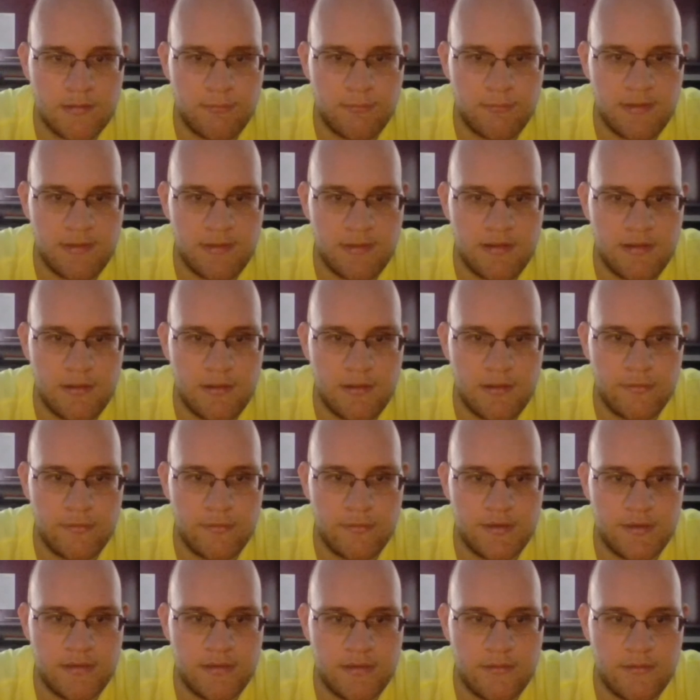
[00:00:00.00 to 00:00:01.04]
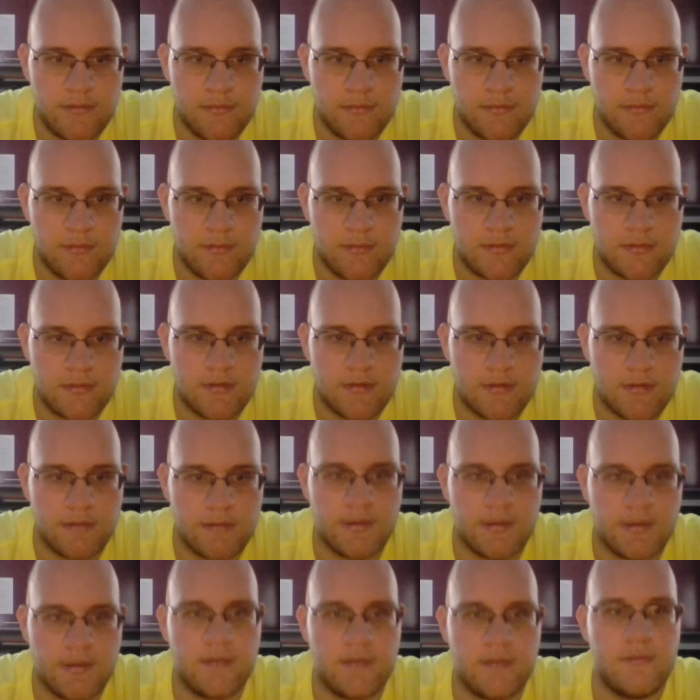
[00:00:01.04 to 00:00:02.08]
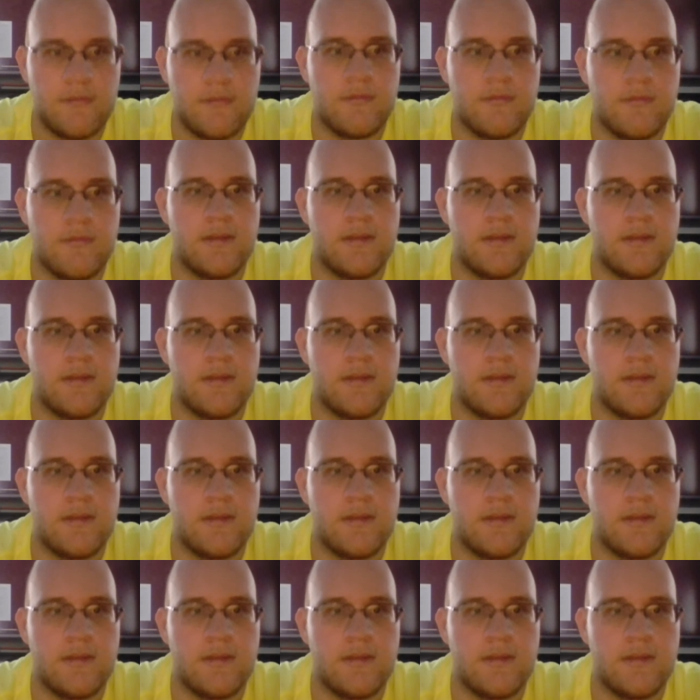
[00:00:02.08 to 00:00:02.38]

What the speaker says: Business overview. There we go.